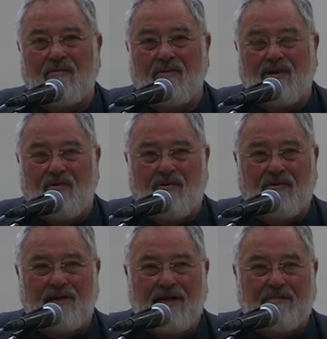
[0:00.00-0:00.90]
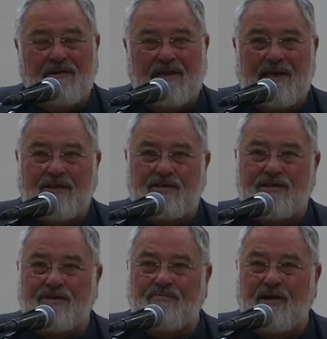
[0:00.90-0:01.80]
but all the
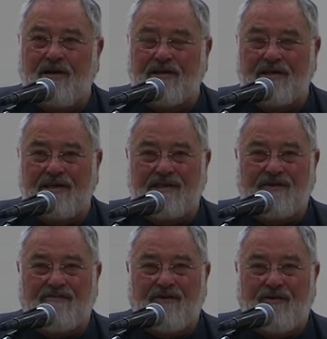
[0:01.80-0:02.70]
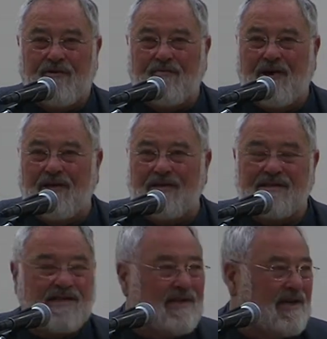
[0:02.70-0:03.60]
applications to politics and foreign
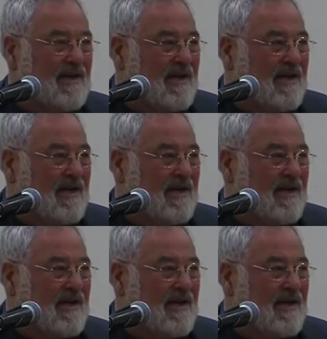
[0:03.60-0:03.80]
policy